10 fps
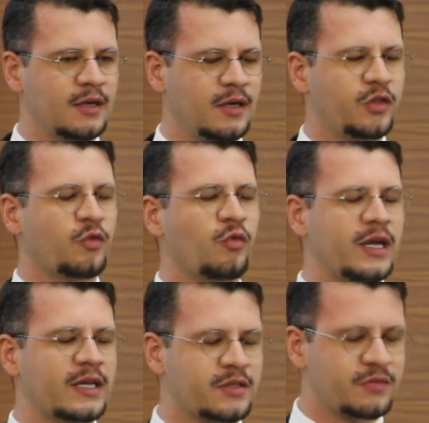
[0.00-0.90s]
the
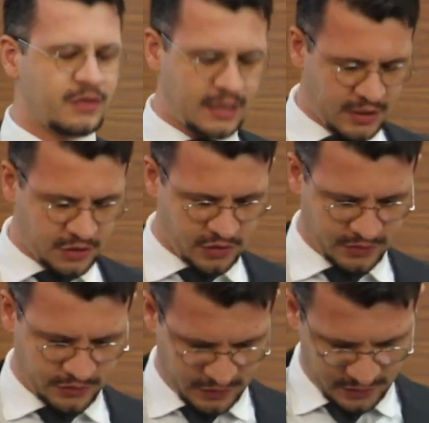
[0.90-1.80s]
rest of the
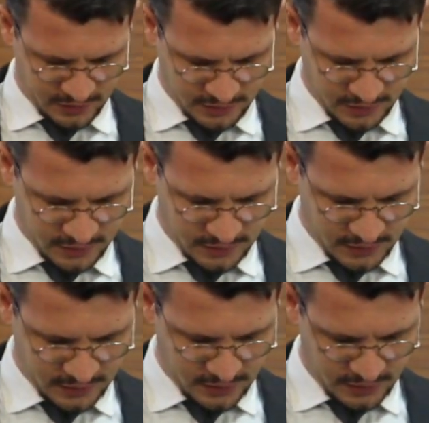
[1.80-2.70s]
nations.
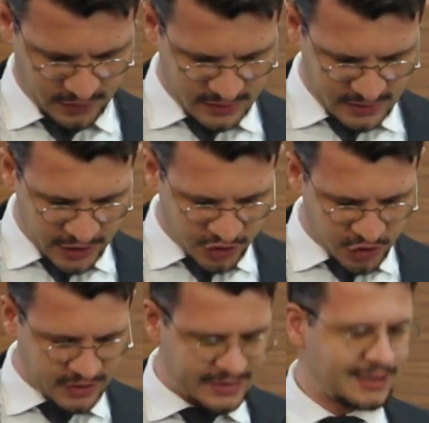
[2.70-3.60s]
This
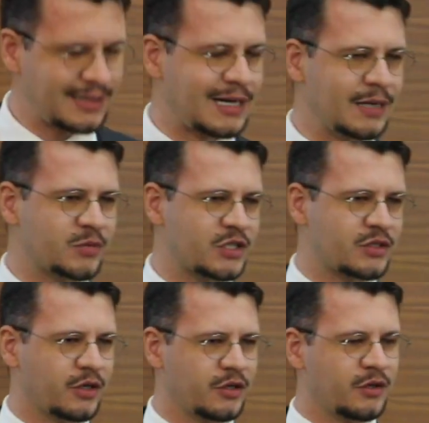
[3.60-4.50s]
ancient
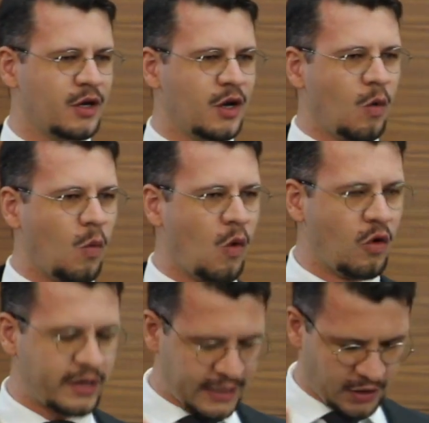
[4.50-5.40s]
limestone
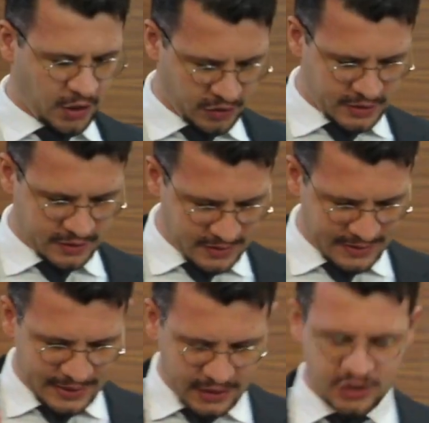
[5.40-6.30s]
warning notice
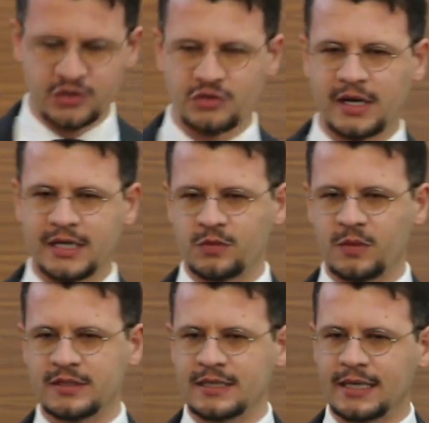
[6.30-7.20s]
illustrates
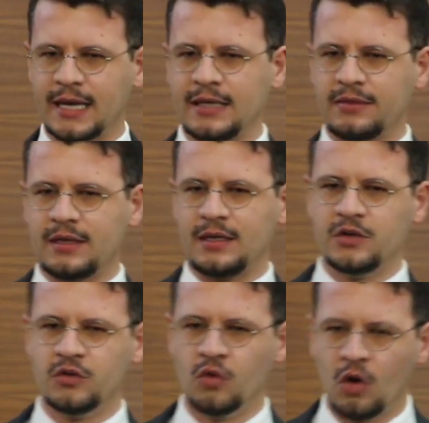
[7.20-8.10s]
once again the
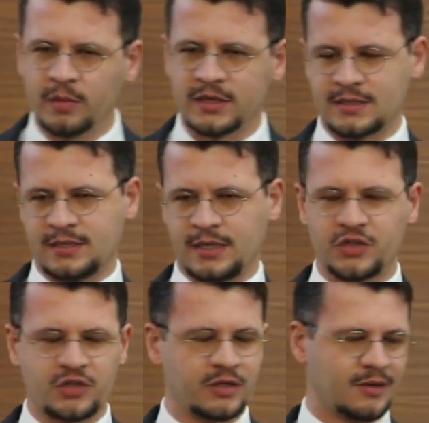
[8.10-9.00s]
enormous
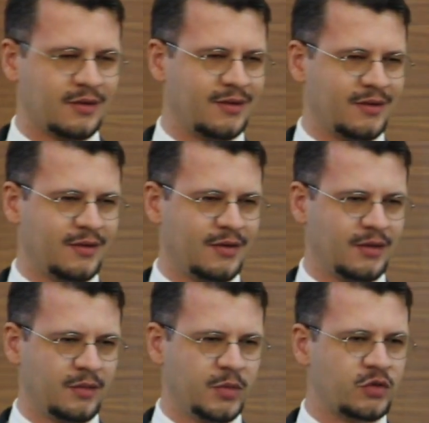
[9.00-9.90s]
tension
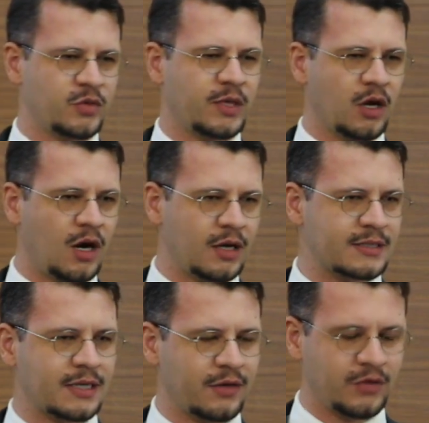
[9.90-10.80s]
between God's
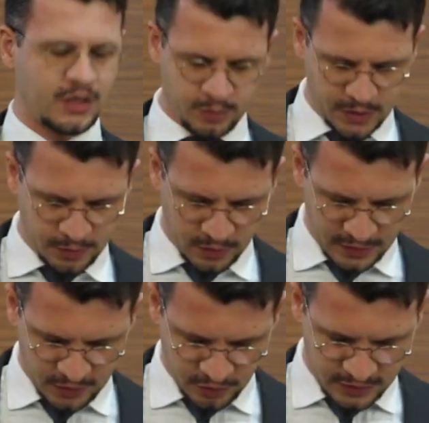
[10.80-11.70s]
covenant people
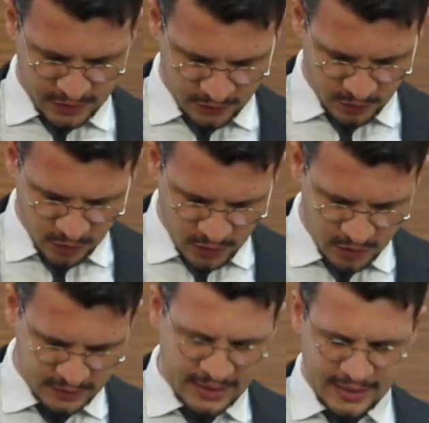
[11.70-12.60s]
and the rest of the
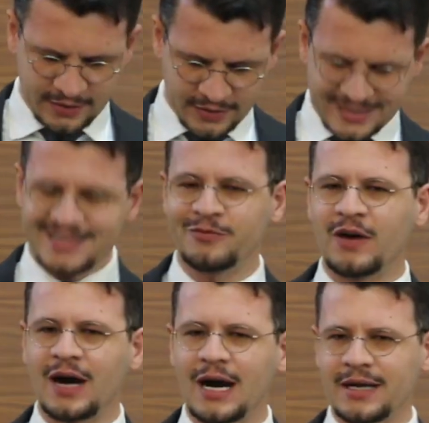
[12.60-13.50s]
world. And this
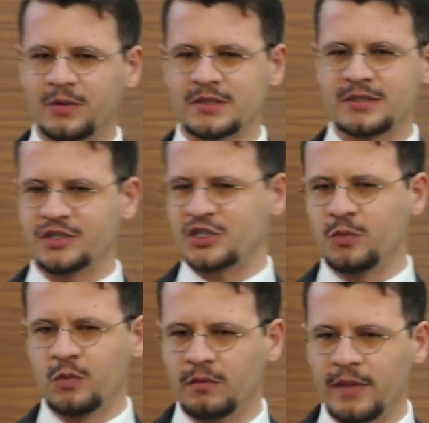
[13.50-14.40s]
divide wasn't a
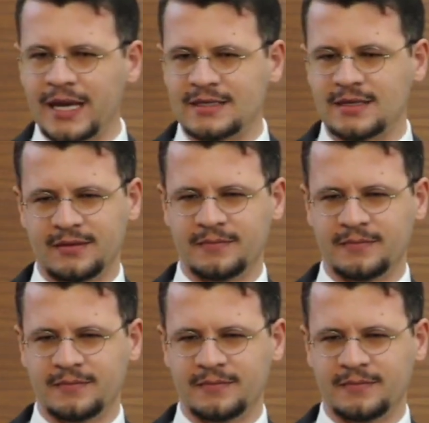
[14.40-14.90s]
small matter.